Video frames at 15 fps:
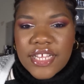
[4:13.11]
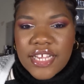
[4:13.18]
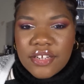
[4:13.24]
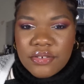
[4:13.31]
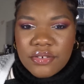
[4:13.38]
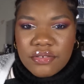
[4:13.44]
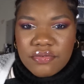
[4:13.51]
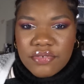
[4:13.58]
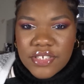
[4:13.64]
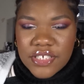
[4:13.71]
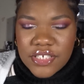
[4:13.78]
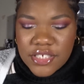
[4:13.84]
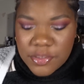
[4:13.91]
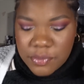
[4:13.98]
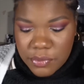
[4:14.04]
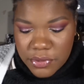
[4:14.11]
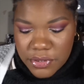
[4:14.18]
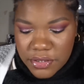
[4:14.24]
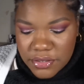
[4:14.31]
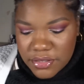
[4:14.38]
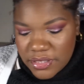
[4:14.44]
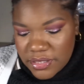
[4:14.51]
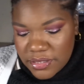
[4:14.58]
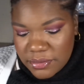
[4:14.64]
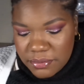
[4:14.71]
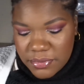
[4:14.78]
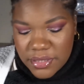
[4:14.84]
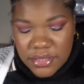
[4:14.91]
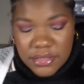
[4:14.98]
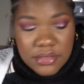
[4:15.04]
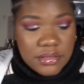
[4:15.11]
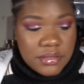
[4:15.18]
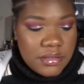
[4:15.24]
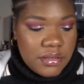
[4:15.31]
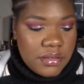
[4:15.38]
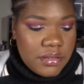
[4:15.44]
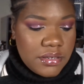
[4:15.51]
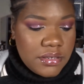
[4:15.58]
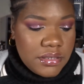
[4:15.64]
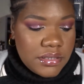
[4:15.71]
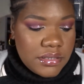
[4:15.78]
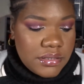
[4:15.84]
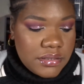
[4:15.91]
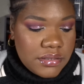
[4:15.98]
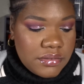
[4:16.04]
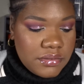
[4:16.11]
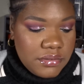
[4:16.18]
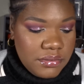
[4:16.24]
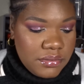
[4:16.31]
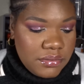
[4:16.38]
I couldn't finish this product because there is